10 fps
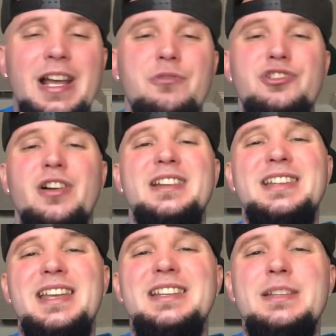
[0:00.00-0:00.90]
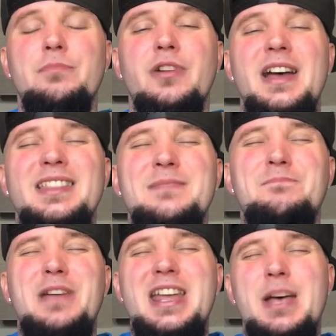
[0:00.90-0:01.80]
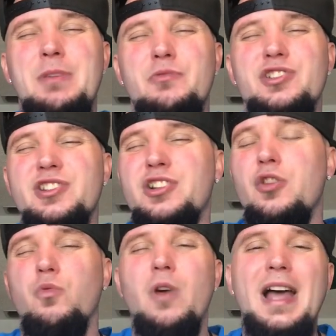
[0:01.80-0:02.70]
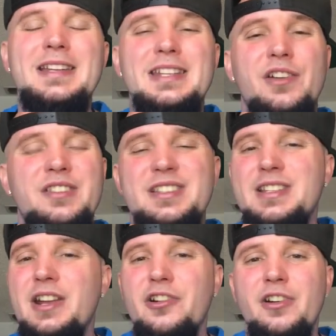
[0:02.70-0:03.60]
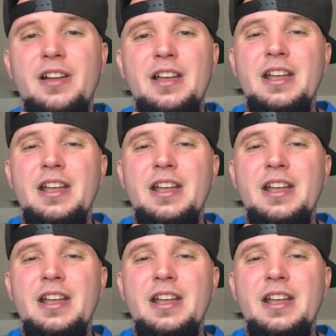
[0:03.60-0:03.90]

I would try to take a deep breath and bam, it would just go right down the center.